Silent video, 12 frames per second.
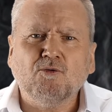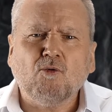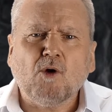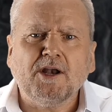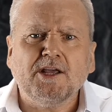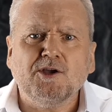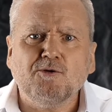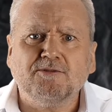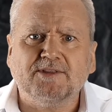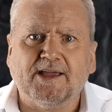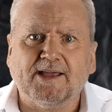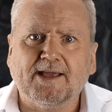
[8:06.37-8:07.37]
What do you
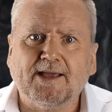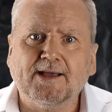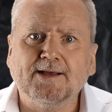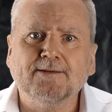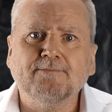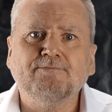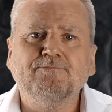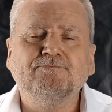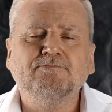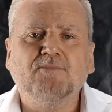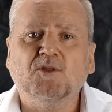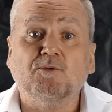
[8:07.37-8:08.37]
think?"
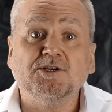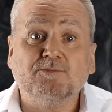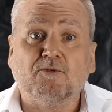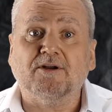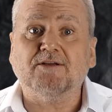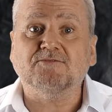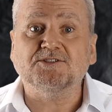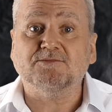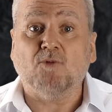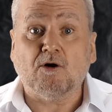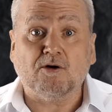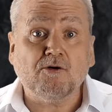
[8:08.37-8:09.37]
The whispering was
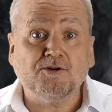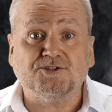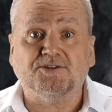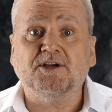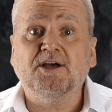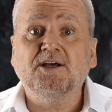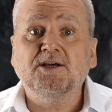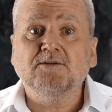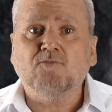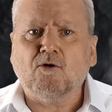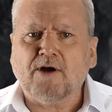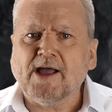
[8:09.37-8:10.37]
more urgent,
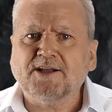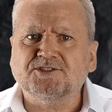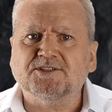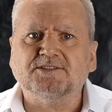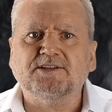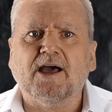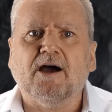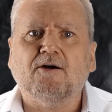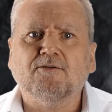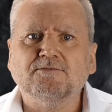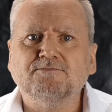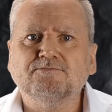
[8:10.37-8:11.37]
more anxious now.